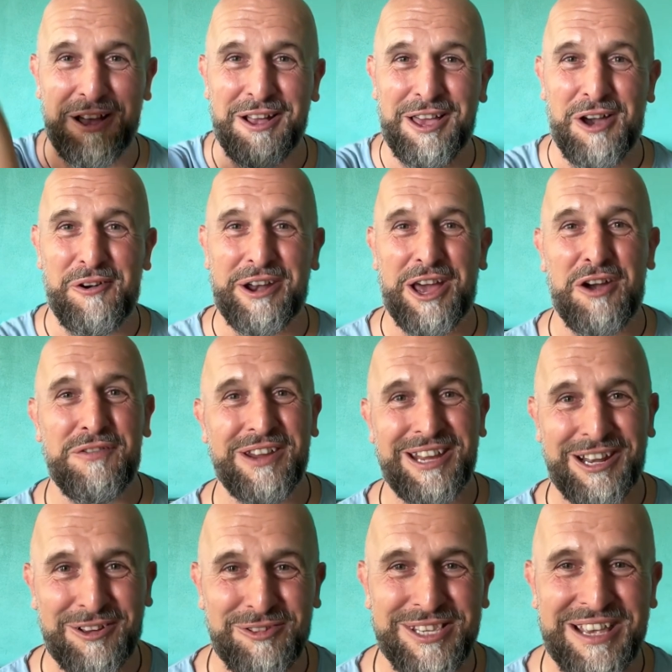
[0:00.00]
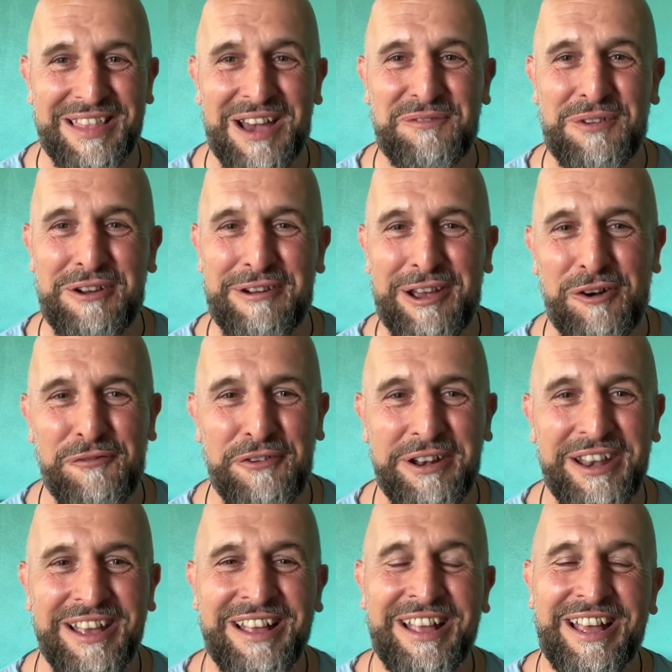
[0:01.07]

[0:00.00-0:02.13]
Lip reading: and going over. You don't see that very often.